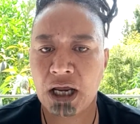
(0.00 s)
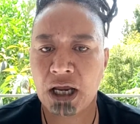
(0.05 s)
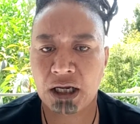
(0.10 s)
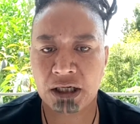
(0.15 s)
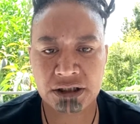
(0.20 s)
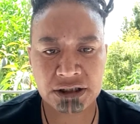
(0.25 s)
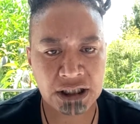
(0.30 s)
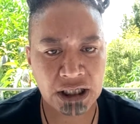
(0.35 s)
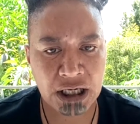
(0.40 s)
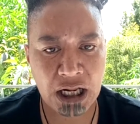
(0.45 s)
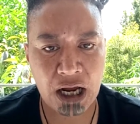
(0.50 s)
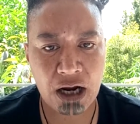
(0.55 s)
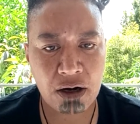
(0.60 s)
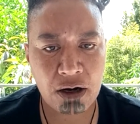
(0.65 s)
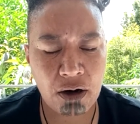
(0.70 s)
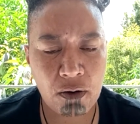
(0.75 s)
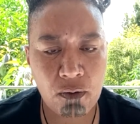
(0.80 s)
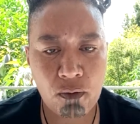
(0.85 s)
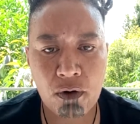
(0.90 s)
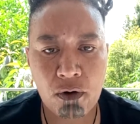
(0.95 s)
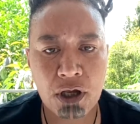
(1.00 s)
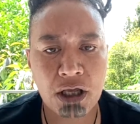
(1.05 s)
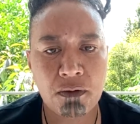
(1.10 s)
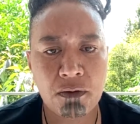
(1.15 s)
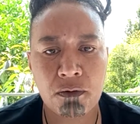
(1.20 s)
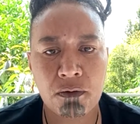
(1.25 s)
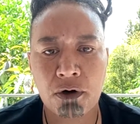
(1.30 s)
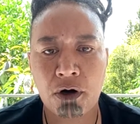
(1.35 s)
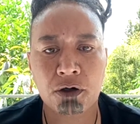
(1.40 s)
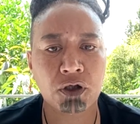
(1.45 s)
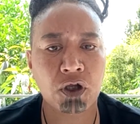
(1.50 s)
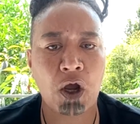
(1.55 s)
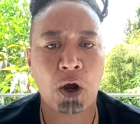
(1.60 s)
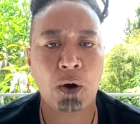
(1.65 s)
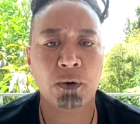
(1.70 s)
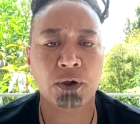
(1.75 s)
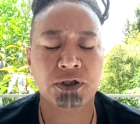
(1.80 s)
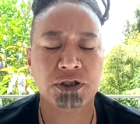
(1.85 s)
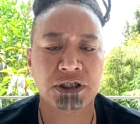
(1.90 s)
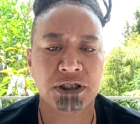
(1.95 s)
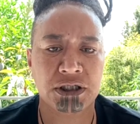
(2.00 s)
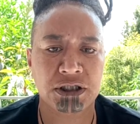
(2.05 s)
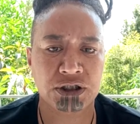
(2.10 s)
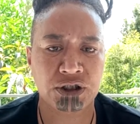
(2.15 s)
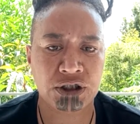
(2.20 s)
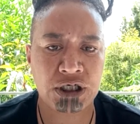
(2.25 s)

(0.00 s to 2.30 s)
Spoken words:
and Te Rākau Oki will not go into the